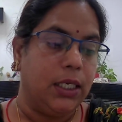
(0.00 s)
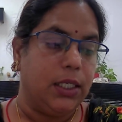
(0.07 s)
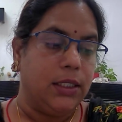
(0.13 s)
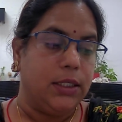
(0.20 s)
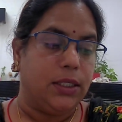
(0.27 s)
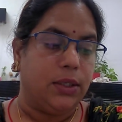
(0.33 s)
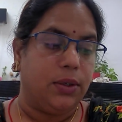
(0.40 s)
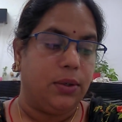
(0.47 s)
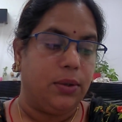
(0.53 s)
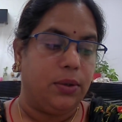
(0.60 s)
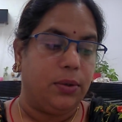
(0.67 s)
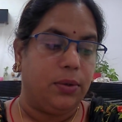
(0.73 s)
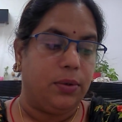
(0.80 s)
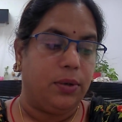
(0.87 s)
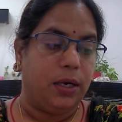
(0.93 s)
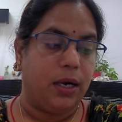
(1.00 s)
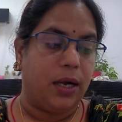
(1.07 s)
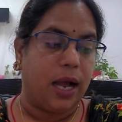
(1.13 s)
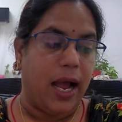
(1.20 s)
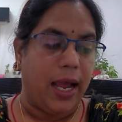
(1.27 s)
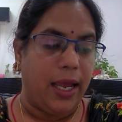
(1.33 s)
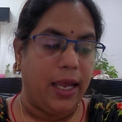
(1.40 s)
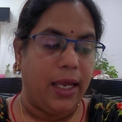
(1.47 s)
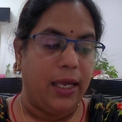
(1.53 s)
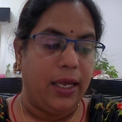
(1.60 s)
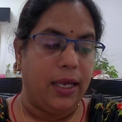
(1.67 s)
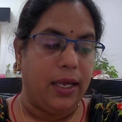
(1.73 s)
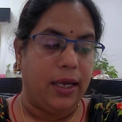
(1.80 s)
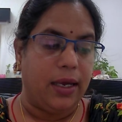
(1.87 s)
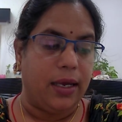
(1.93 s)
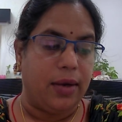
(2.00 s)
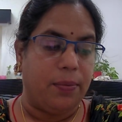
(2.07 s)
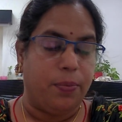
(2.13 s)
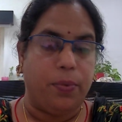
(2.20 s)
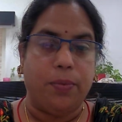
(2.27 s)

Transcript: So I